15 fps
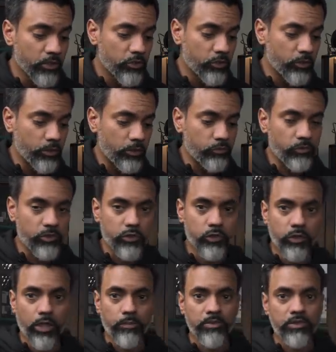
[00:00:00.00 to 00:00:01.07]
so a wrist
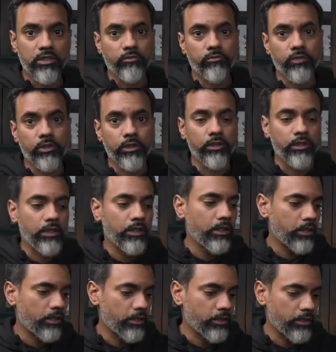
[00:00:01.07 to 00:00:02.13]
strap is definitely
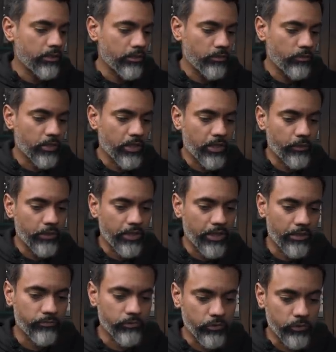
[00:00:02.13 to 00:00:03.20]
what I will
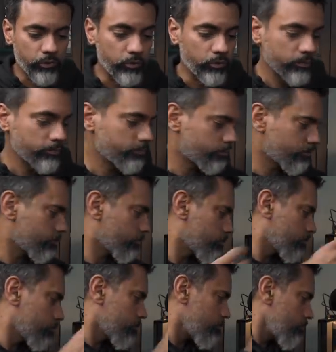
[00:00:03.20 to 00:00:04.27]
have to do.
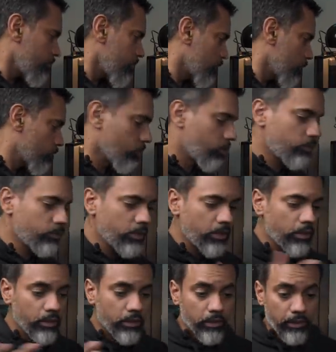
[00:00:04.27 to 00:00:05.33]
So
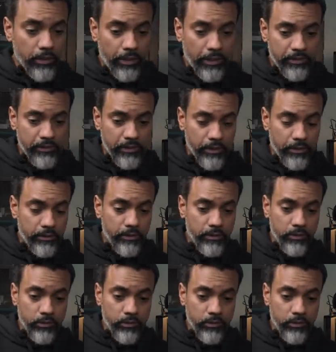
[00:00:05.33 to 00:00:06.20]
like I said,